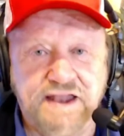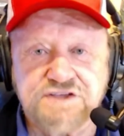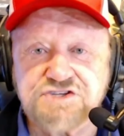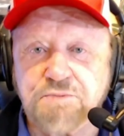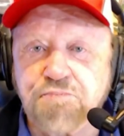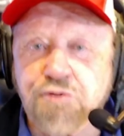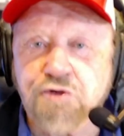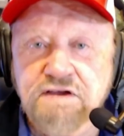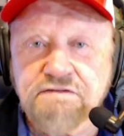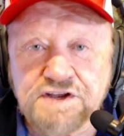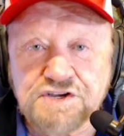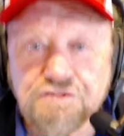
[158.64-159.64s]
that is a
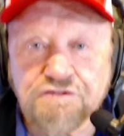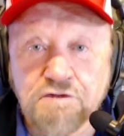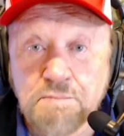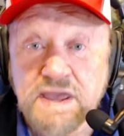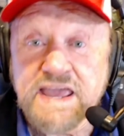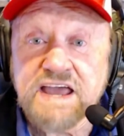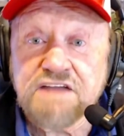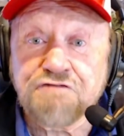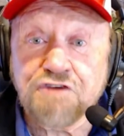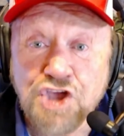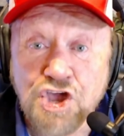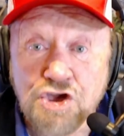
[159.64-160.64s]
privilege for me and
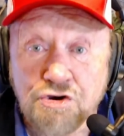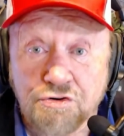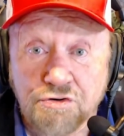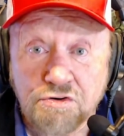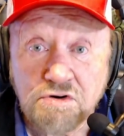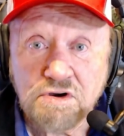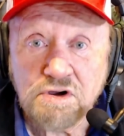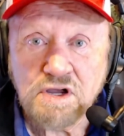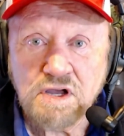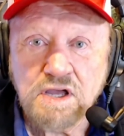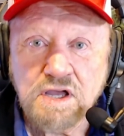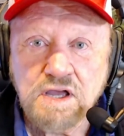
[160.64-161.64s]
for you
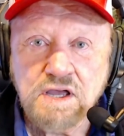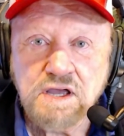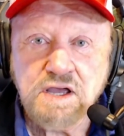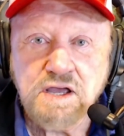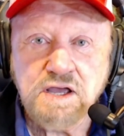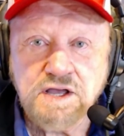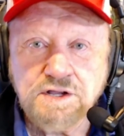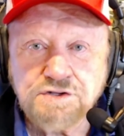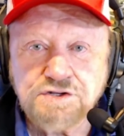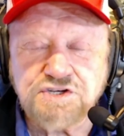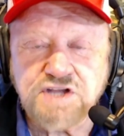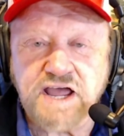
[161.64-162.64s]

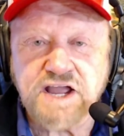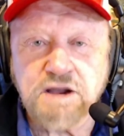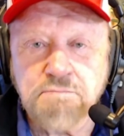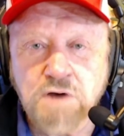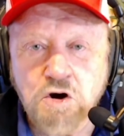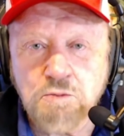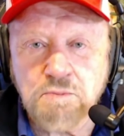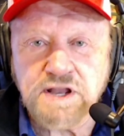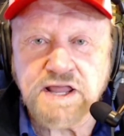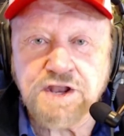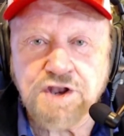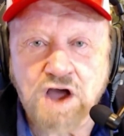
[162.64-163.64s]
to take a
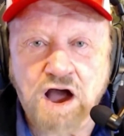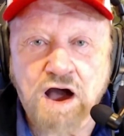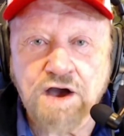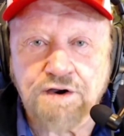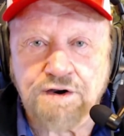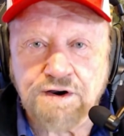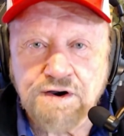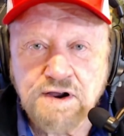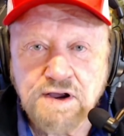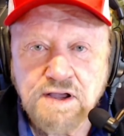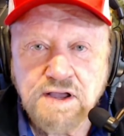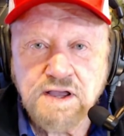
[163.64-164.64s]
moment and honor
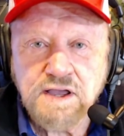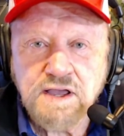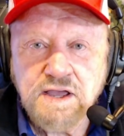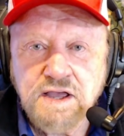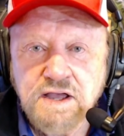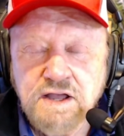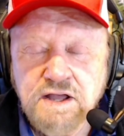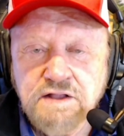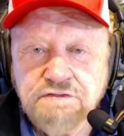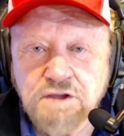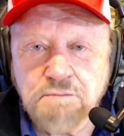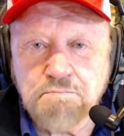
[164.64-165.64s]

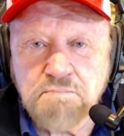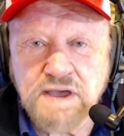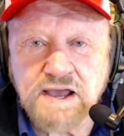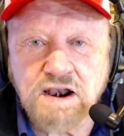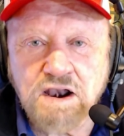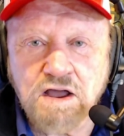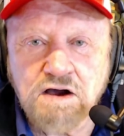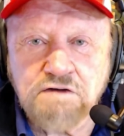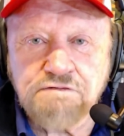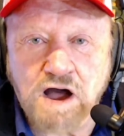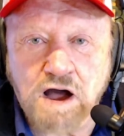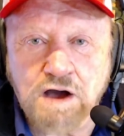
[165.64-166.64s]
the Medal
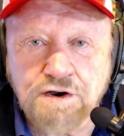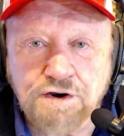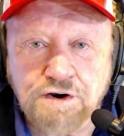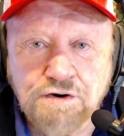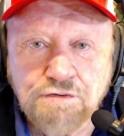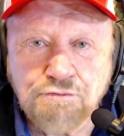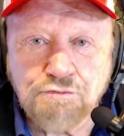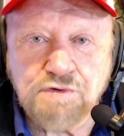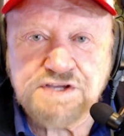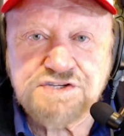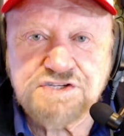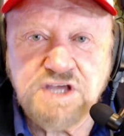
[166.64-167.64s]
of Honor
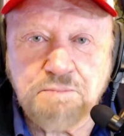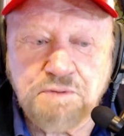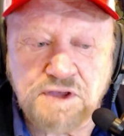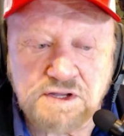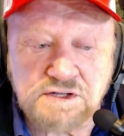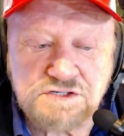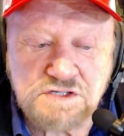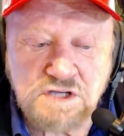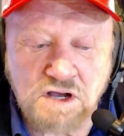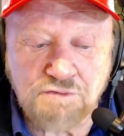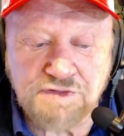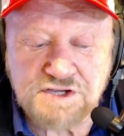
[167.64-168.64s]
recipients
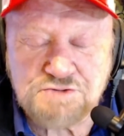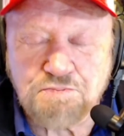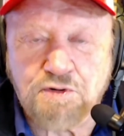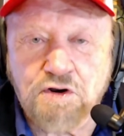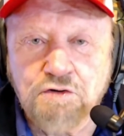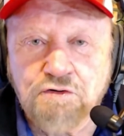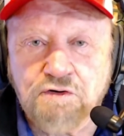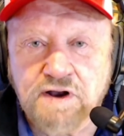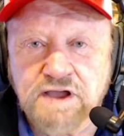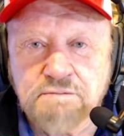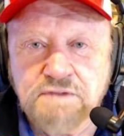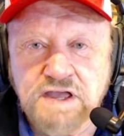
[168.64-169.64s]
on this
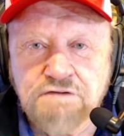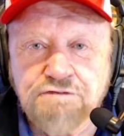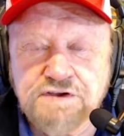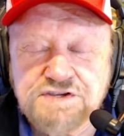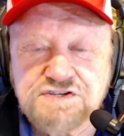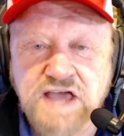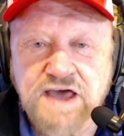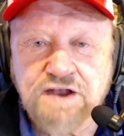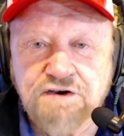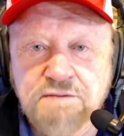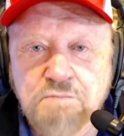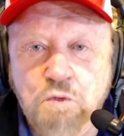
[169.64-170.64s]
program every
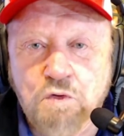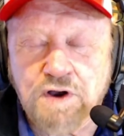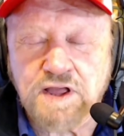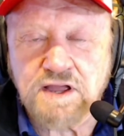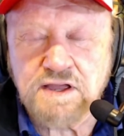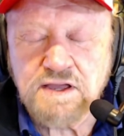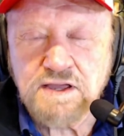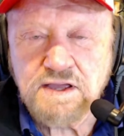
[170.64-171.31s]
Saturday morning.